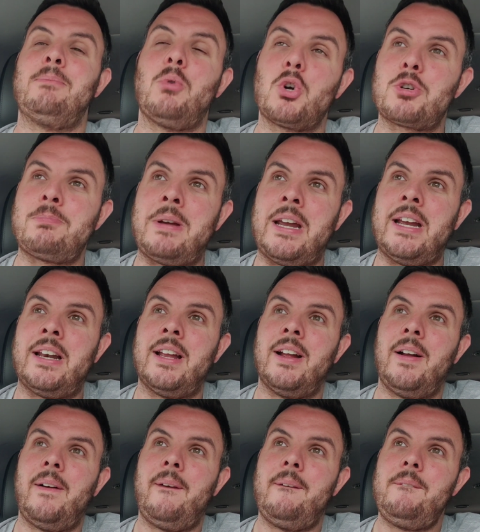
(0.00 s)
It must mean
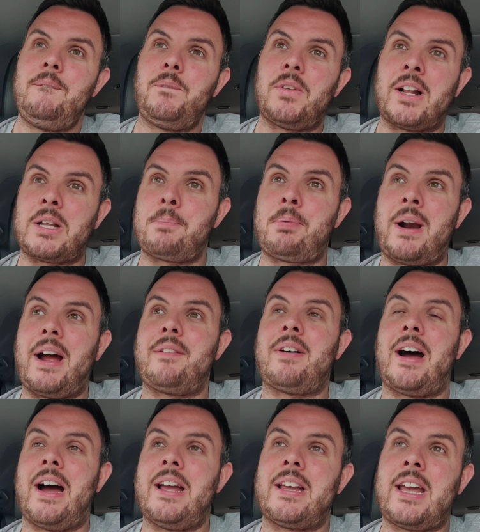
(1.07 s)
that the private
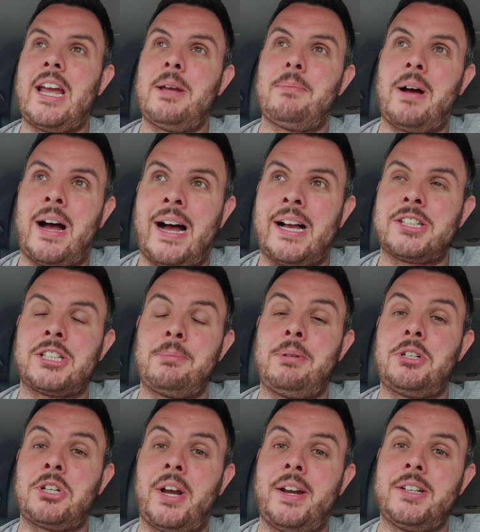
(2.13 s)
hire game has to
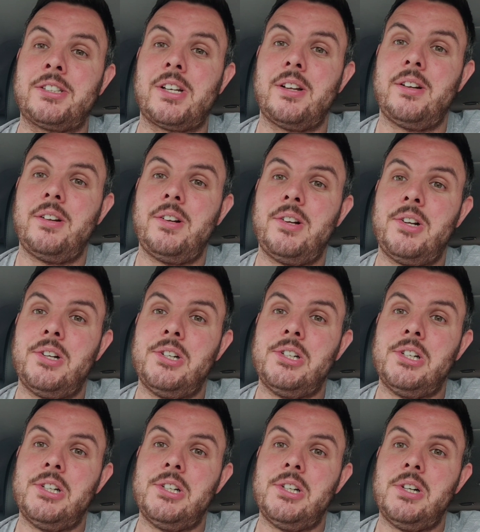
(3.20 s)
be changed.
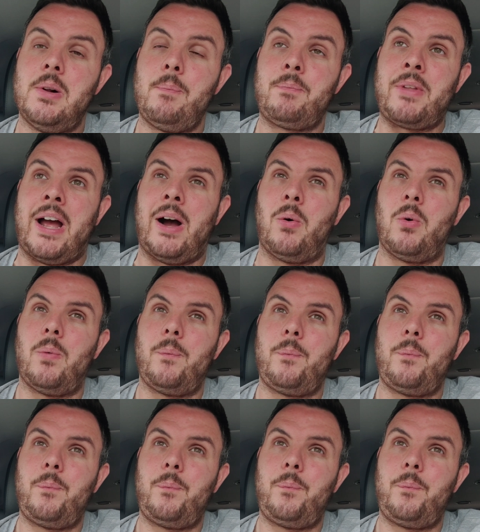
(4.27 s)
Now,
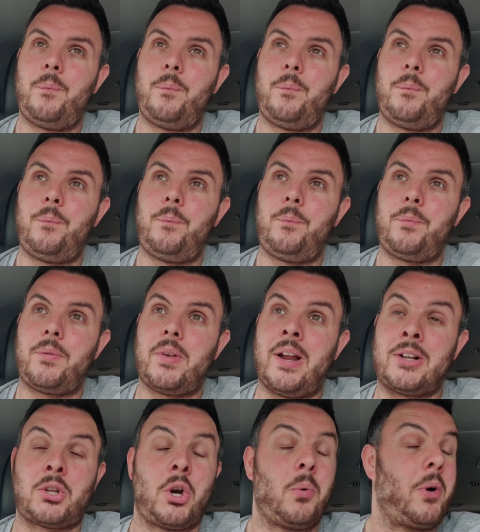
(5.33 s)

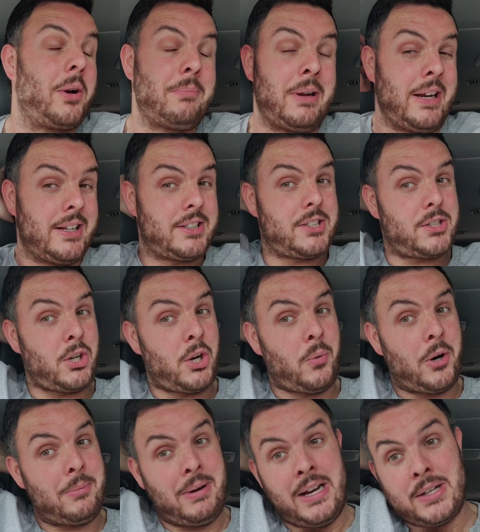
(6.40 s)
I don't know what it means. Don't know
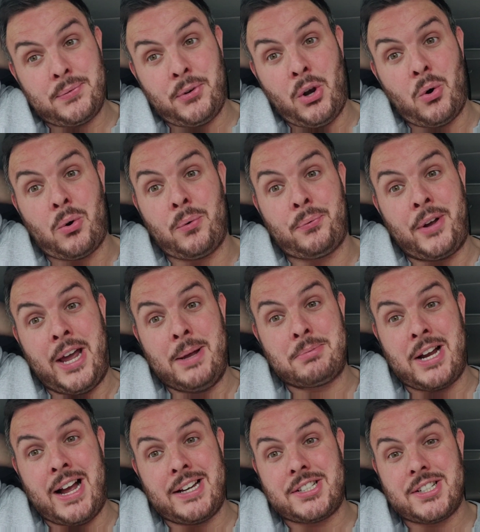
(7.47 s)
what it means for local firms,
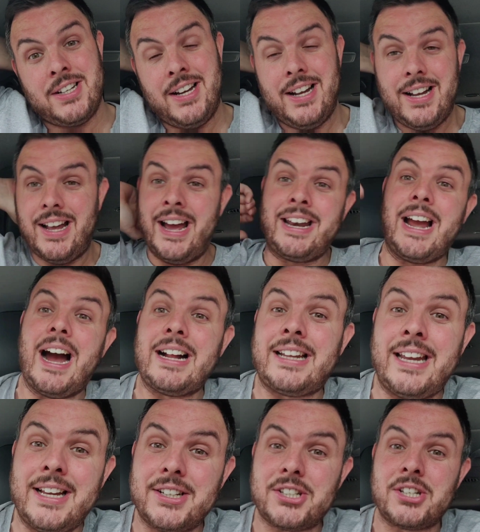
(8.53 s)
guys. Any
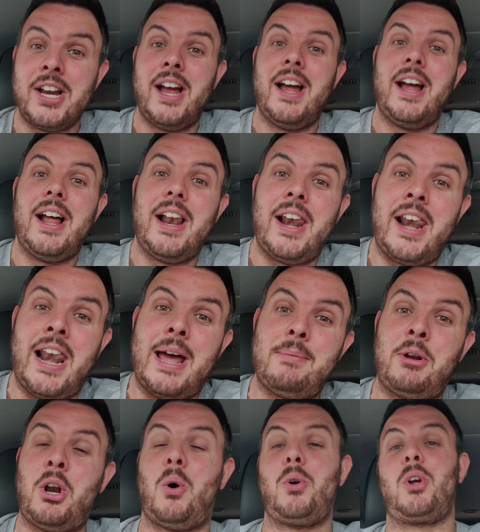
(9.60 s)
ideas? Let
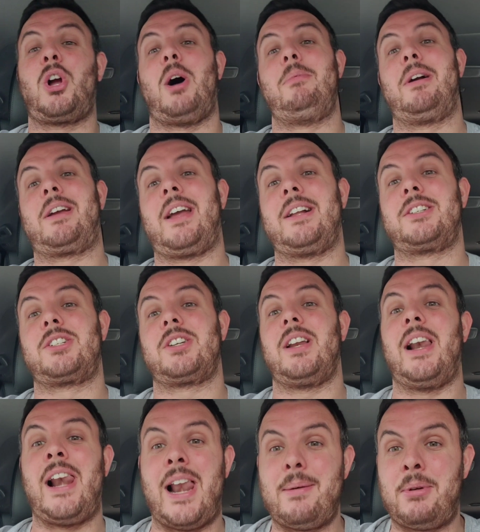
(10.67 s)
me know in the comment, kids.
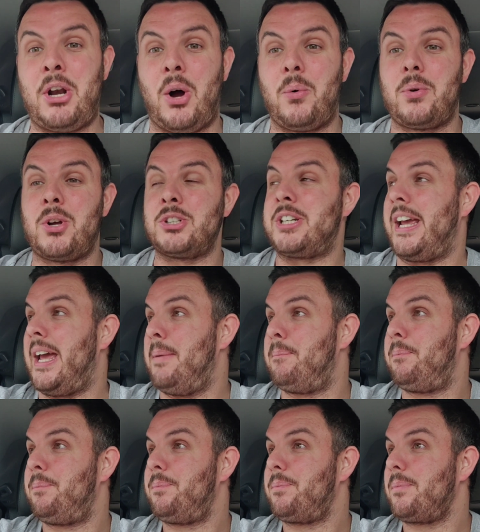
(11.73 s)
Let me know, because
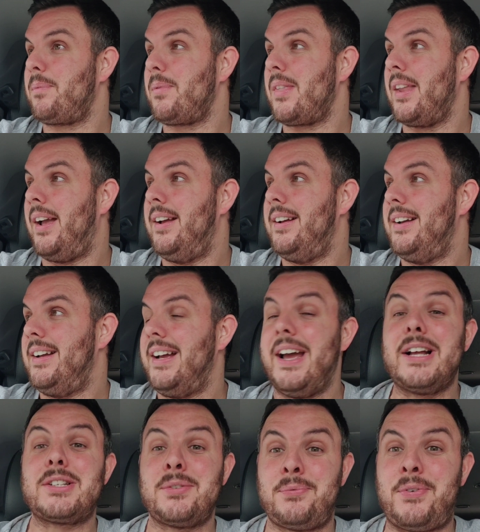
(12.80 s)

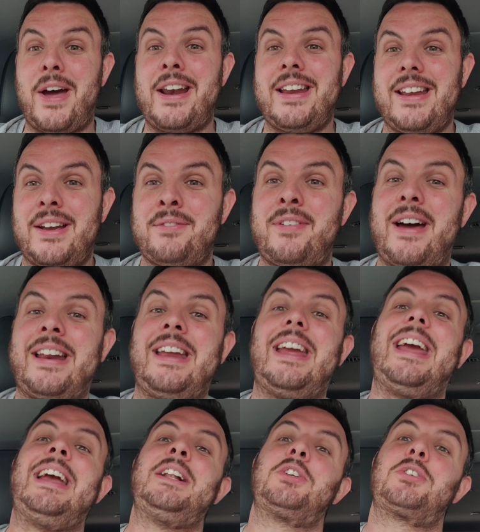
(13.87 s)
it's very,
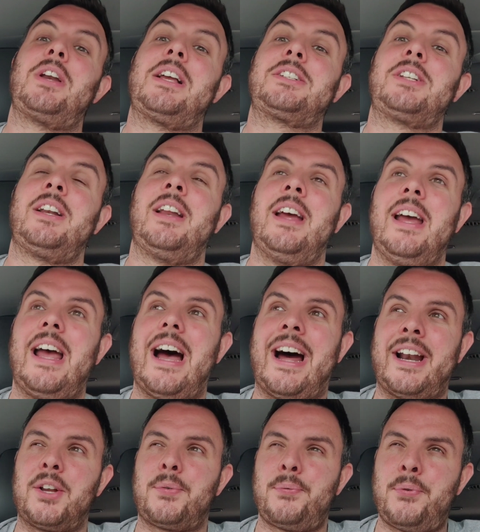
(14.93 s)
very interesting,
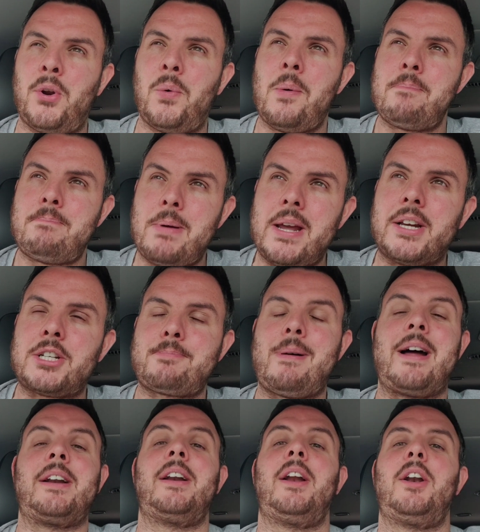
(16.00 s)
and has threw a big
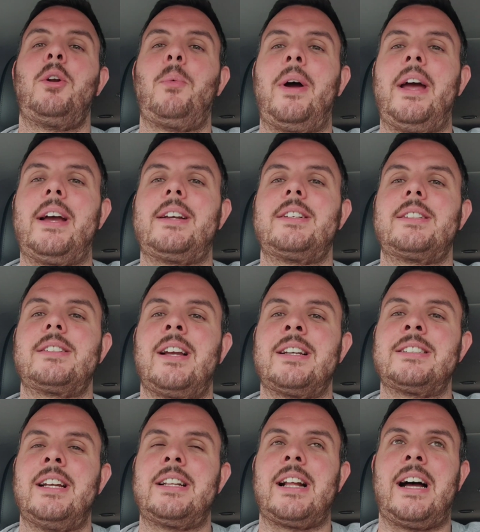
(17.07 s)
spanner in the works,
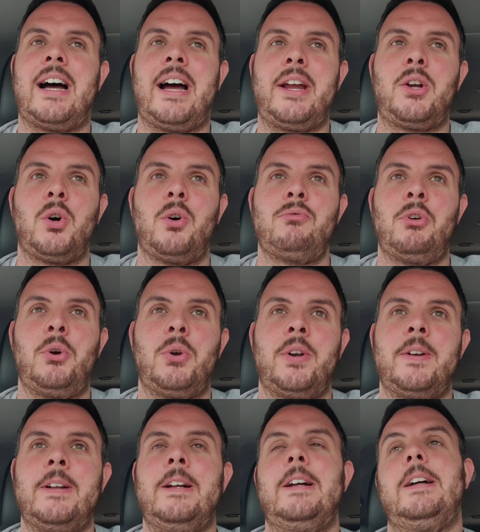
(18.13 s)
hasn't it? That High Court ruling.